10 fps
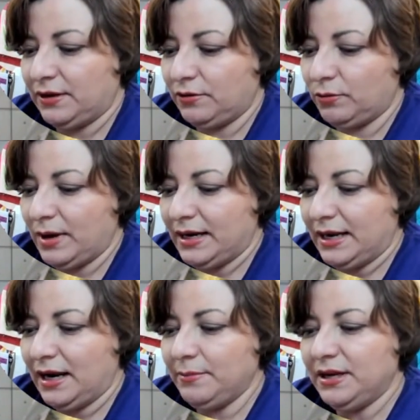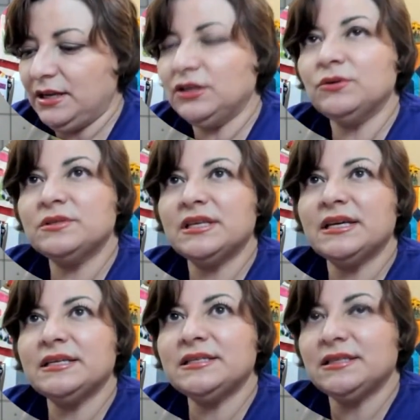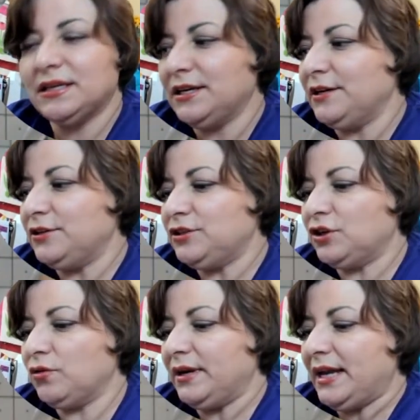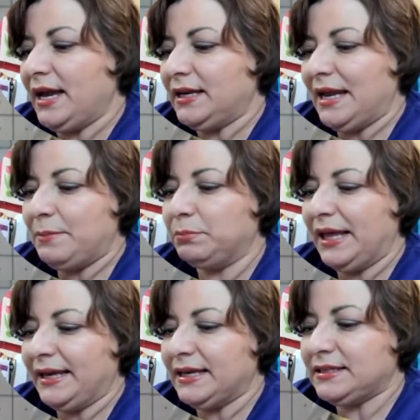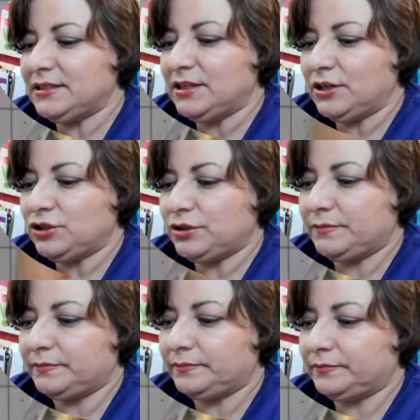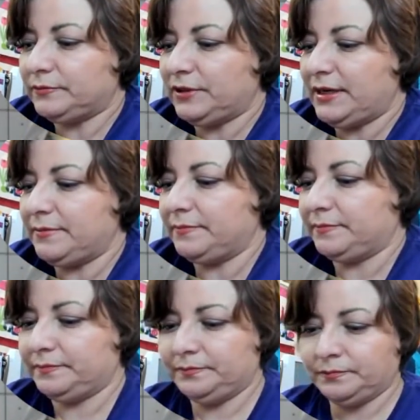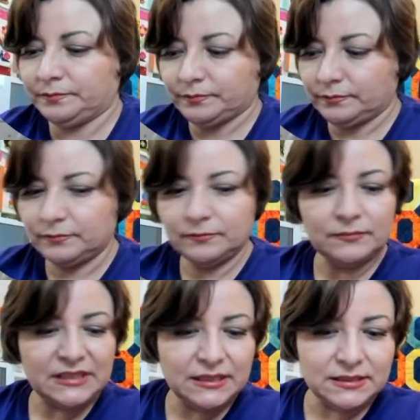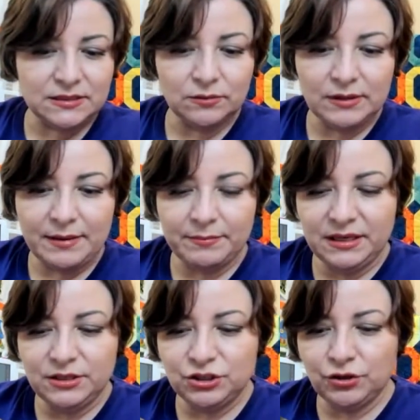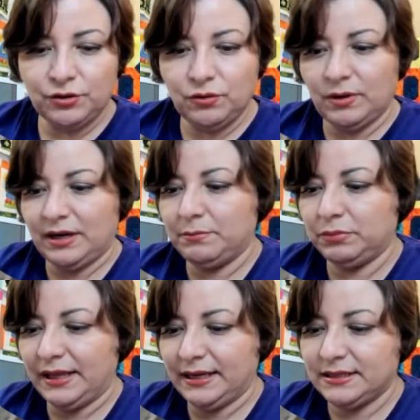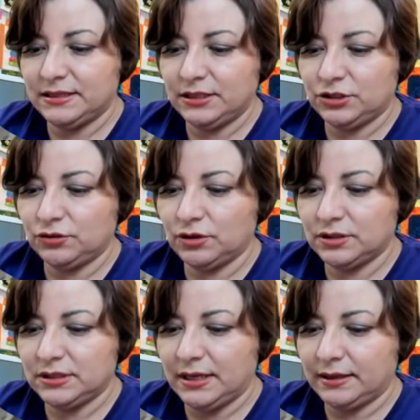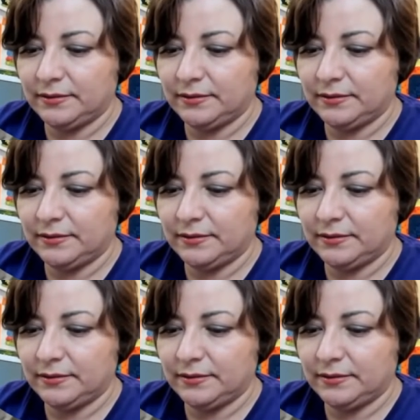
thread, and I'm going to use this to create a blanket stitch, right? So let me show you what a blanket stitch looks like.